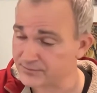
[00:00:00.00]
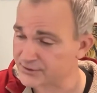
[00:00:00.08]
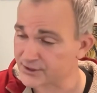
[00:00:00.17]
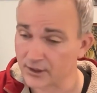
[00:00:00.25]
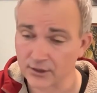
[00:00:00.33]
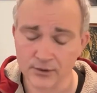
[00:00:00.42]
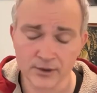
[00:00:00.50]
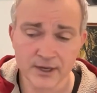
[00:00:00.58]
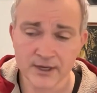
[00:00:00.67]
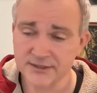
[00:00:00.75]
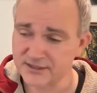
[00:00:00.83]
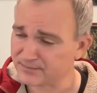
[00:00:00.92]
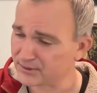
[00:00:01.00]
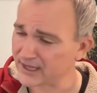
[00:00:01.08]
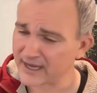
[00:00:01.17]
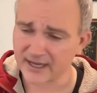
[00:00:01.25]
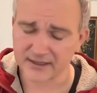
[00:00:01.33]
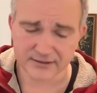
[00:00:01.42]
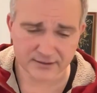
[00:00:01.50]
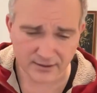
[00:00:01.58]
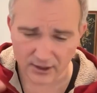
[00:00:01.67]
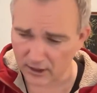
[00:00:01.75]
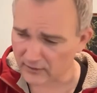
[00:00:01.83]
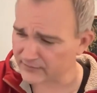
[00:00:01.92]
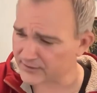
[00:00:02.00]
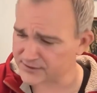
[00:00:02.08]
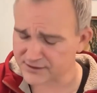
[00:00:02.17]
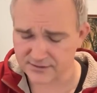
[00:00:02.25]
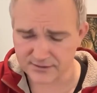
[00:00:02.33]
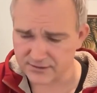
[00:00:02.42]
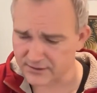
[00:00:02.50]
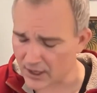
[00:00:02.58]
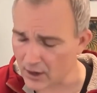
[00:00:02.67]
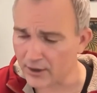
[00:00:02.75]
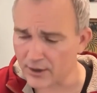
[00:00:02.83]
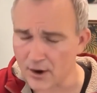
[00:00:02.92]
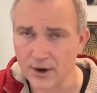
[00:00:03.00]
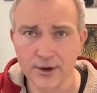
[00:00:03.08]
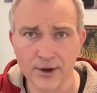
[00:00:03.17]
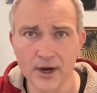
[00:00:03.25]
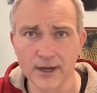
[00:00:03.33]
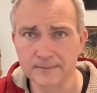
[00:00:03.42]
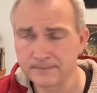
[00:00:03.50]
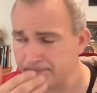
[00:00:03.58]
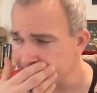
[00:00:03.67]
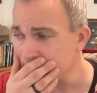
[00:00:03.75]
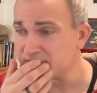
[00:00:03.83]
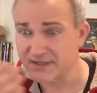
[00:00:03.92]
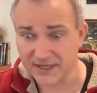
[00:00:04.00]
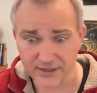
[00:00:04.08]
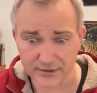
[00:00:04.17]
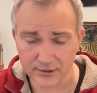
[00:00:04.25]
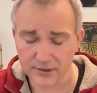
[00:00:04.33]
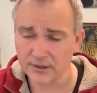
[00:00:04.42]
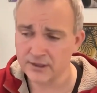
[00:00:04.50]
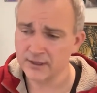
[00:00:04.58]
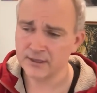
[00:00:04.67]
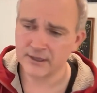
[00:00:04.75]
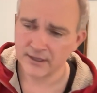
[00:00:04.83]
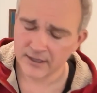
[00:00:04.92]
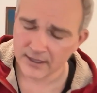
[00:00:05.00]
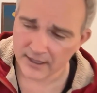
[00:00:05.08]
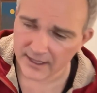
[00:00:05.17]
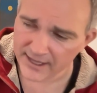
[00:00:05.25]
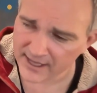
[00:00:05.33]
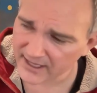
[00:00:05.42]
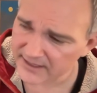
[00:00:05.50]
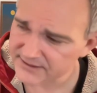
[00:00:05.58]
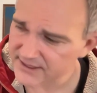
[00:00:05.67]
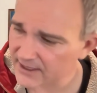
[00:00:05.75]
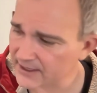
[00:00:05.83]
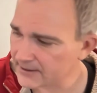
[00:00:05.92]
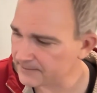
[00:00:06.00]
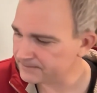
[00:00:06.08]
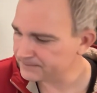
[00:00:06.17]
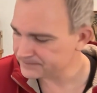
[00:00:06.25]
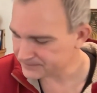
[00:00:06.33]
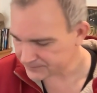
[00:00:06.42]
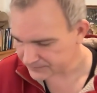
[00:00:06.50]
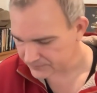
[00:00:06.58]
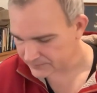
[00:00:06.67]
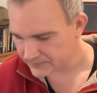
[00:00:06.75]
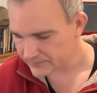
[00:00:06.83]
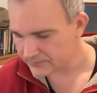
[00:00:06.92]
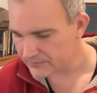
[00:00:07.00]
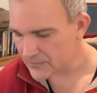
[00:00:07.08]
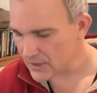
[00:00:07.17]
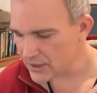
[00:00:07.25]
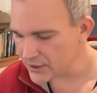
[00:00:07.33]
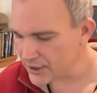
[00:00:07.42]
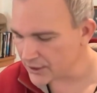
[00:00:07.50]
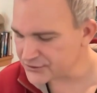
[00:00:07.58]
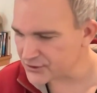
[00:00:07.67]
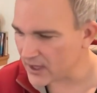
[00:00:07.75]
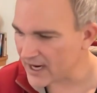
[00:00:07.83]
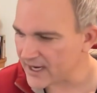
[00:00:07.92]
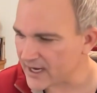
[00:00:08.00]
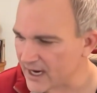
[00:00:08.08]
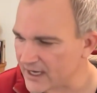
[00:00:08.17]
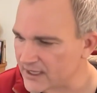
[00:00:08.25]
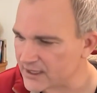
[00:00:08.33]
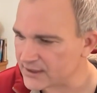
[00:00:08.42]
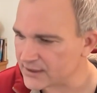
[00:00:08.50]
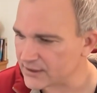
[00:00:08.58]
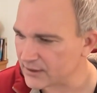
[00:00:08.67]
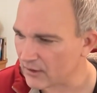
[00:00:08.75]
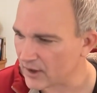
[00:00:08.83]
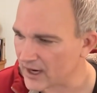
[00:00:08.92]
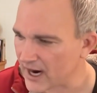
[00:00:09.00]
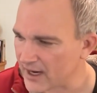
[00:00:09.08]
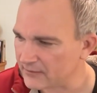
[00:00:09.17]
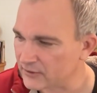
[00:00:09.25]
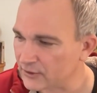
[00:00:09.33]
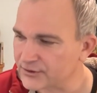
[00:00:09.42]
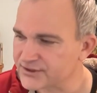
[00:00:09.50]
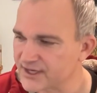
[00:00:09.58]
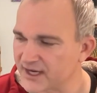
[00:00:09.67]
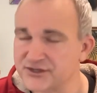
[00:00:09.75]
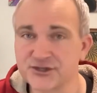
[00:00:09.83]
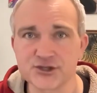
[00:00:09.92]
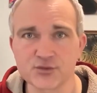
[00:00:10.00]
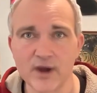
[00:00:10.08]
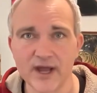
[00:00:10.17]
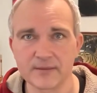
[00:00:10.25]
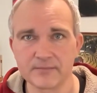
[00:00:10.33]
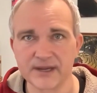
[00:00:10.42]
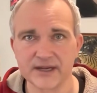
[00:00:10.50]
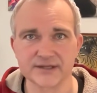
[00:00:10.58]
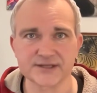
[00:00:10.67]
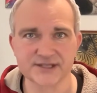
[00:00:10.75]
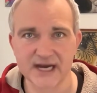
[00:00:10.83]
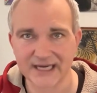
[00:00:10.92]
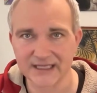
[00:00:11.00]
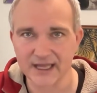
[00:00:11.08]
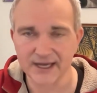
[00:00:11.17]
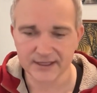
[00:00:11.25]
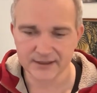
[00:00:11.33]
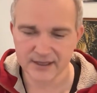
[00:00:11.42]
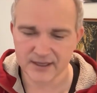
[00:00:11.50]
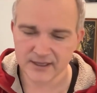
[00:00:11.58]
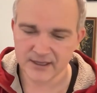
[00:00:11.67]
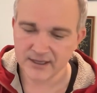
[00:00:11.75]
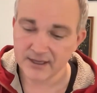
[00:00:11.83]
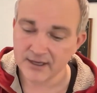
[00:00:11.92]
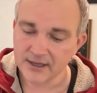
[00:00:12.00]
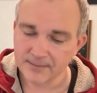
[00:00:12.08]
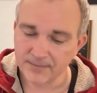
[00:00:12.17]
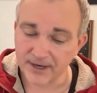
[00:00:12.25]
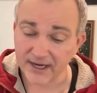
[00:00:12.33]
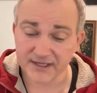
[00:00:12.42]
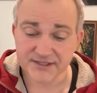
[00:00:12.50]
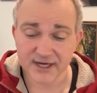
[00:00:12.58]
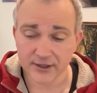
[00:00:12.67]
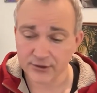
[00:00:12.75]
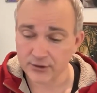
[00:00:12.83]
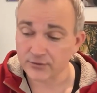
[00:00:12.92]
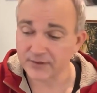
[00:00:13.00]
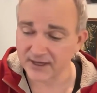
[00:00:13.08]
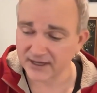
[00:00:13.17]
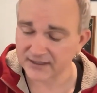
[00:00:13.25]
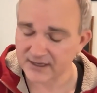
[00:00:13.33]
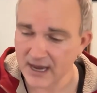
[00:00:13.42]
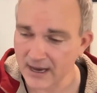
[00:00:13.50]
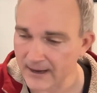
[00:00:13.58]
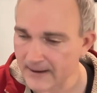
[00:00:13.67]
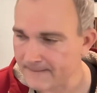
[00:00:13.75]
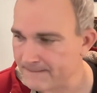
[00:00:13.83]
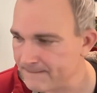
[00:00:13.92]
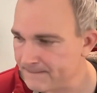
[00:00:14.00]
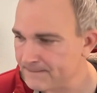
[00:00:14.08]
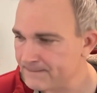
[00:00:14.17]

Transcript: sow, to plant, harvest, and on and on and on, to kill. And um, you know, so I I I learned to not sweat being sidelined but I got to tell you that um,